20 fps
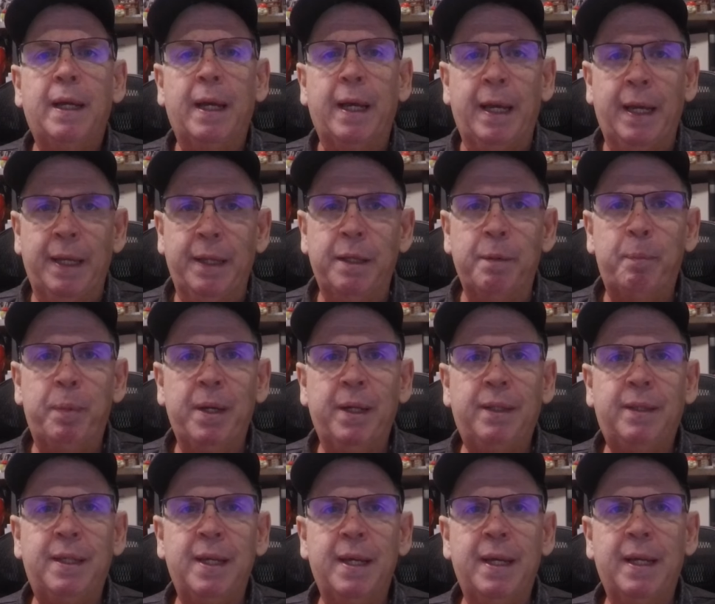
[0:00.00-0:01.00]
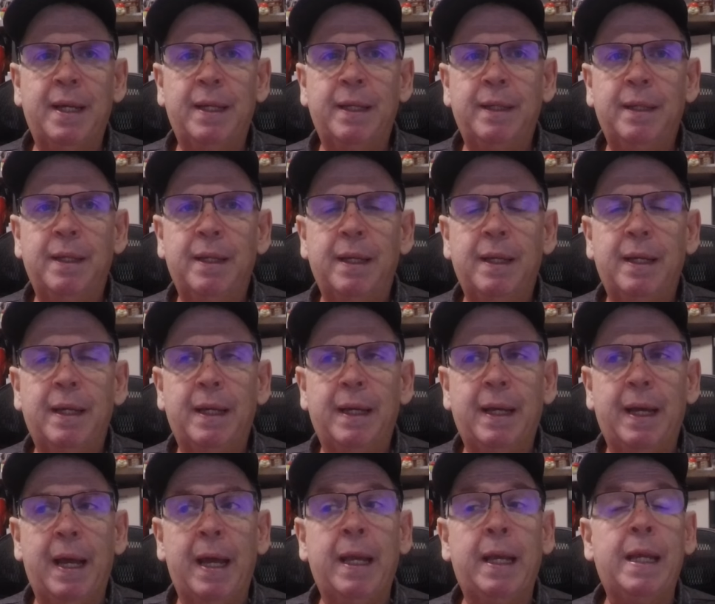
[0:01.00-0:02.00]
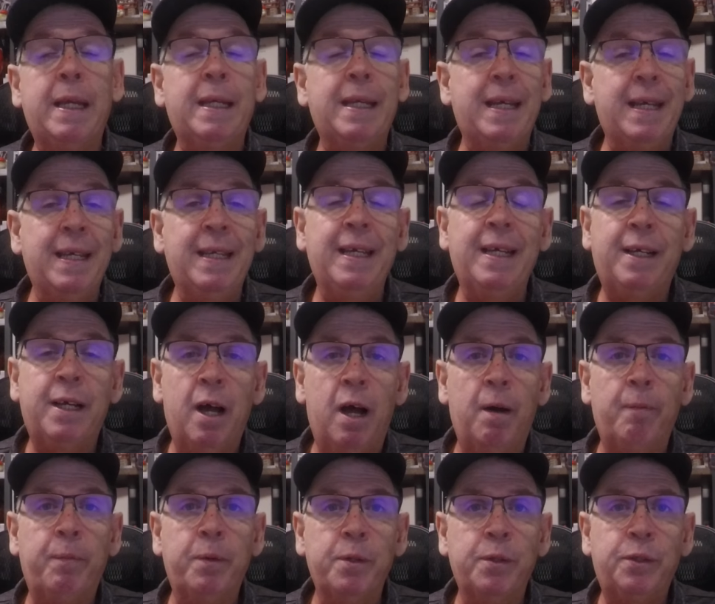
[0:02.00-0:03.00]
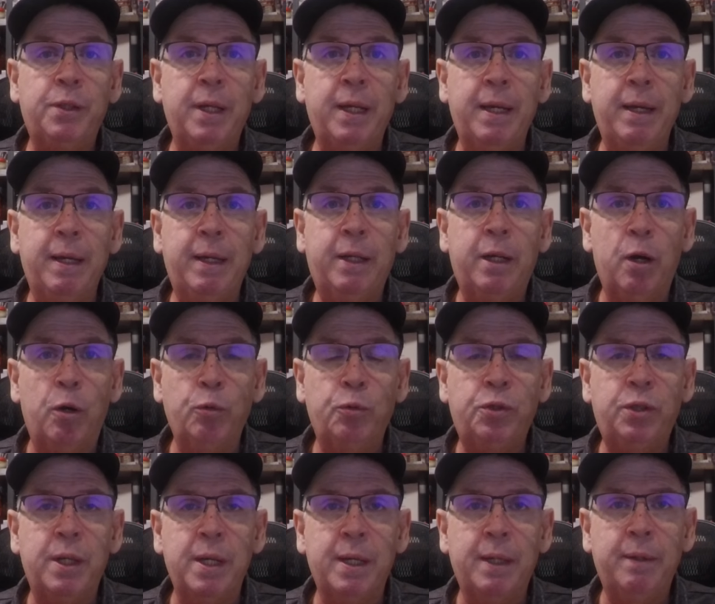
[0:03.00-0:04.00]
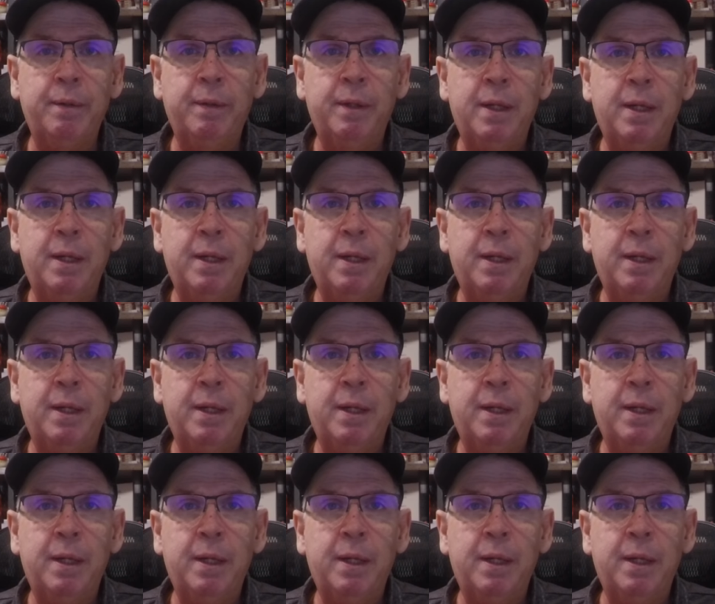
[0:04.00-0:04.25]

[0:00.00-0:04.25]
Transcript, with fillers: in the Big Ten and in any conference he coached in.